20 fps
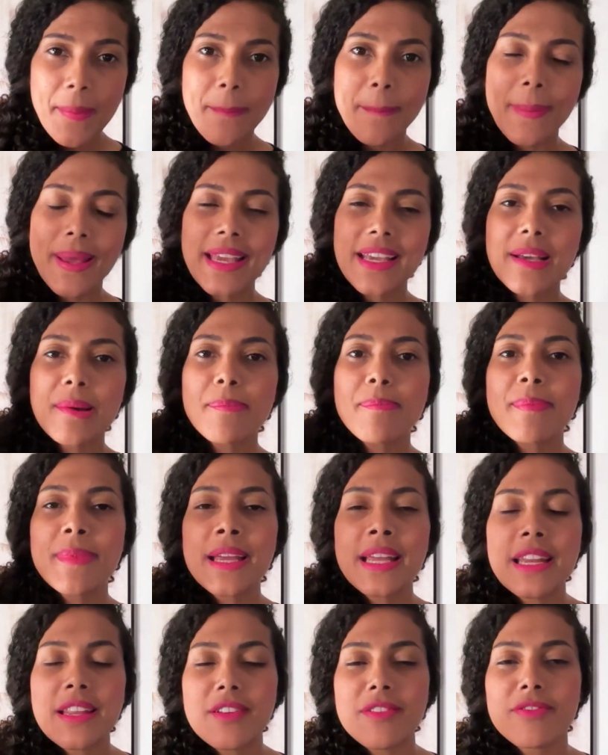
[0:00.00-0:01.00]
make a
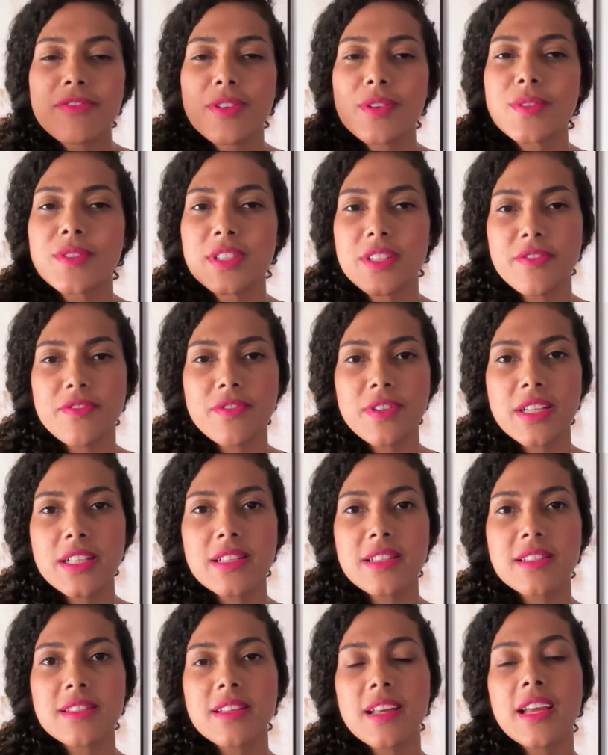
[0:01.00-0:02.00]
meaningful
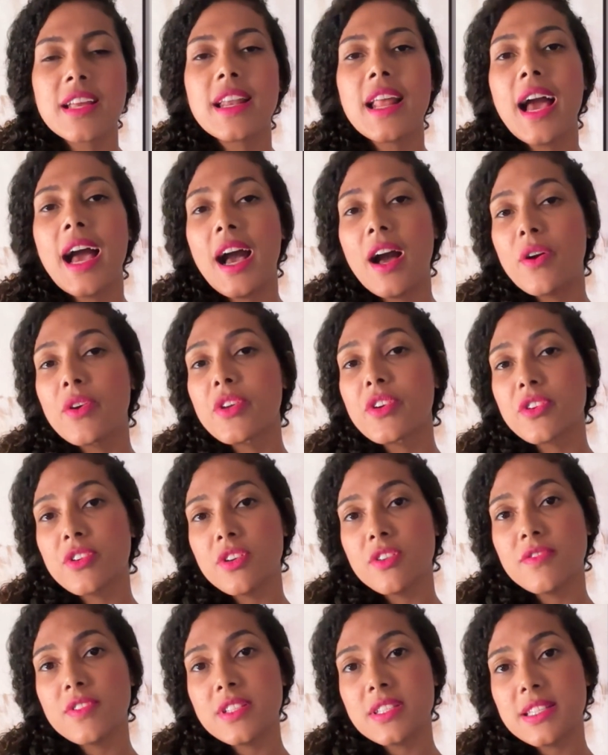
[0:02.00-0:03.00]
difference in how your
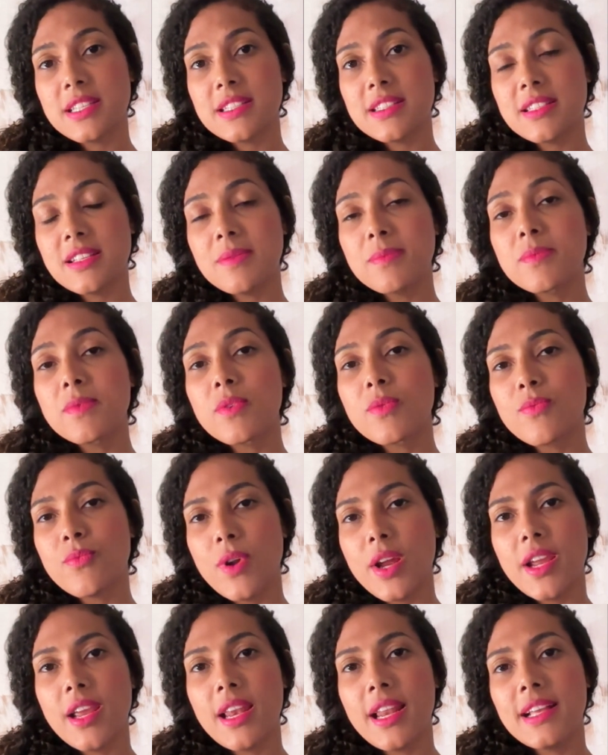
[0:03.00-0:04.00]
nervous system
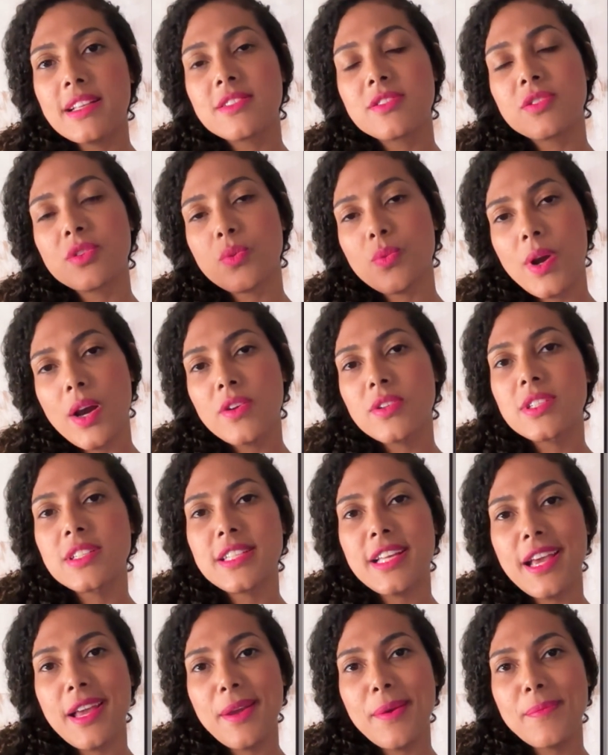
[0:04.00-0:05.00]
regulates throughout the
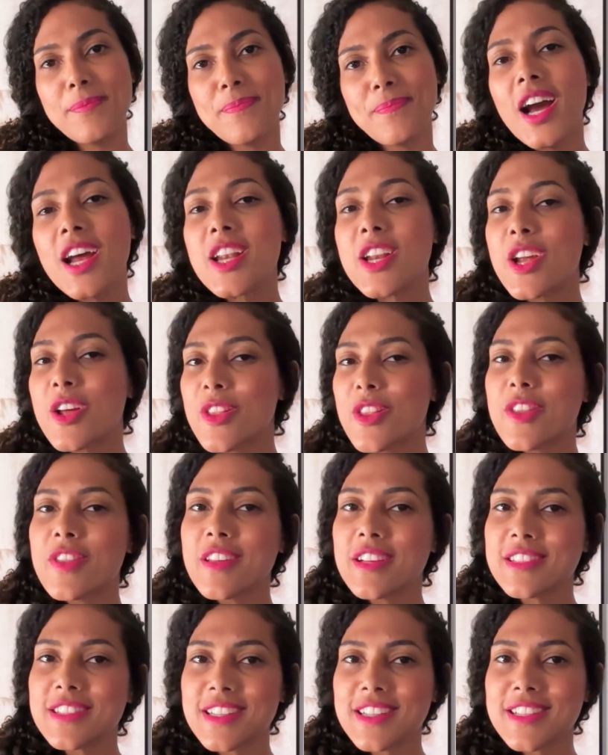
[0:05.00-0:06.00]
day. Another
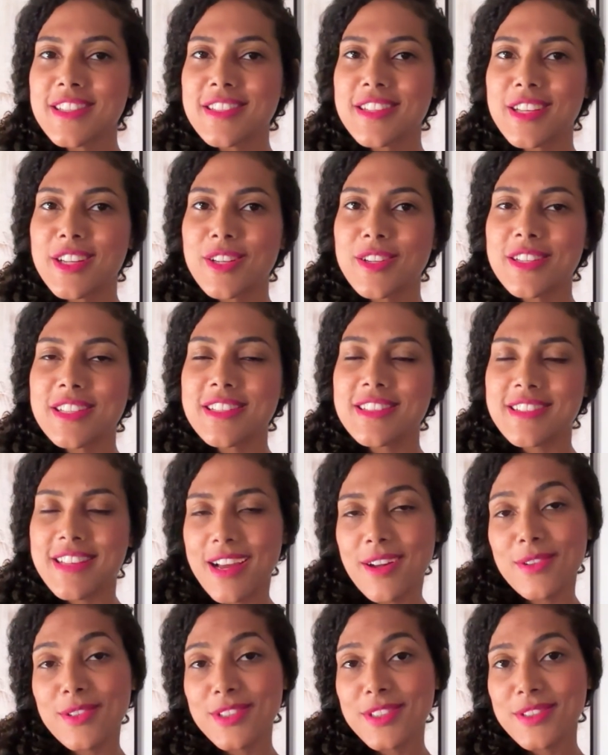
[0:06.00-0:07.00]
thing to consider is
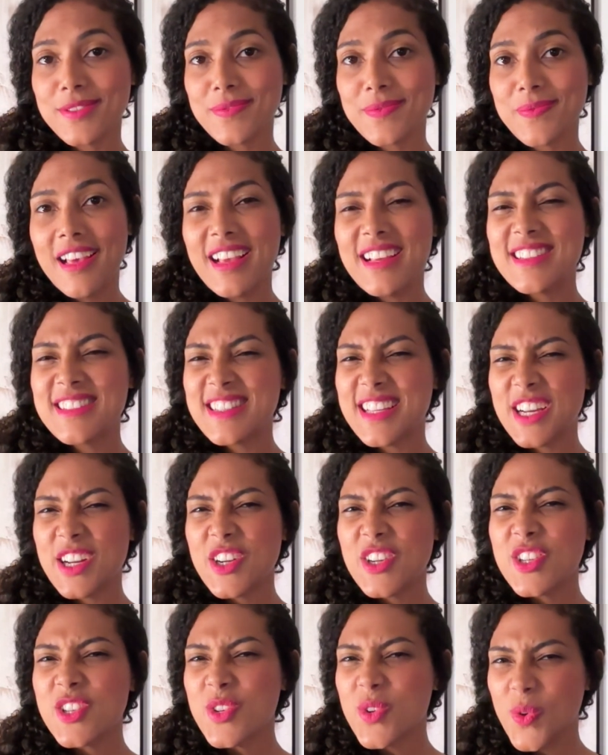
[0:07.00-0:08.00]
sound. Is
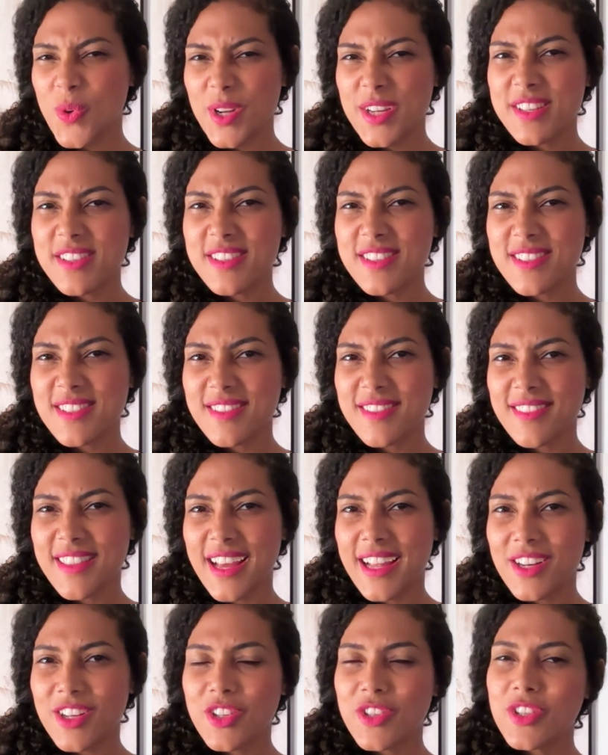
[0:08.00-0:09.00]
there a noise that